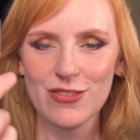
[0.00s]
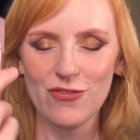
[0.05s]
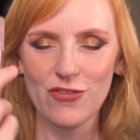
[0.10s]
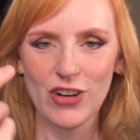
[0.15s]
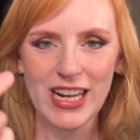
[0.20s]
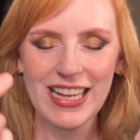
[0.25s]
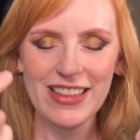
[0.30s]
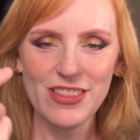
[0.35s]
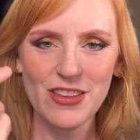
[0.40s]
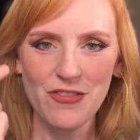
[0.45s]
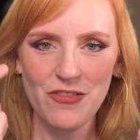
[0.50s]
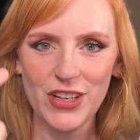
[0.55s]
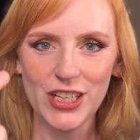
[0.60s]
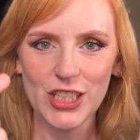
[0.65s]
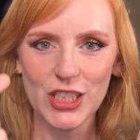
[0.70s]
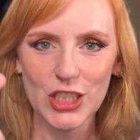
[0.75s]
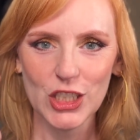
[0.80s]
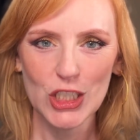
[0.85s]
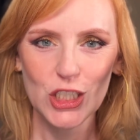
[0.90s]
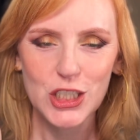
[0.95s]
Forget the
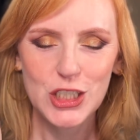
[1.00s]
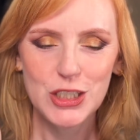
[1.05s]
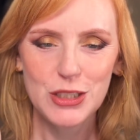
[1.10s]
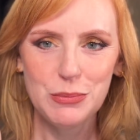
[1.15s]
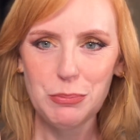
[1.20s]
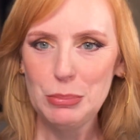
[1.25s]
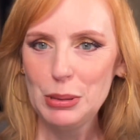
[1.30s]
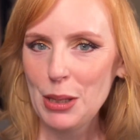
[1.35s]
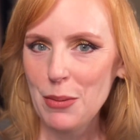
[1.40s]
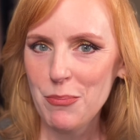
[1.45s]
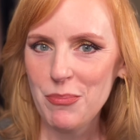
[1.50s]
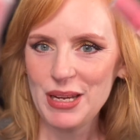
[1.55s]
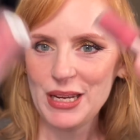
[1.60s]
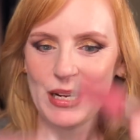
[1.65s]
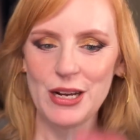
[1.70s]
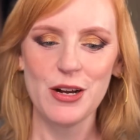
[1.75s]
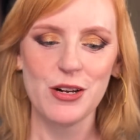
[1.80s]
Filler plumping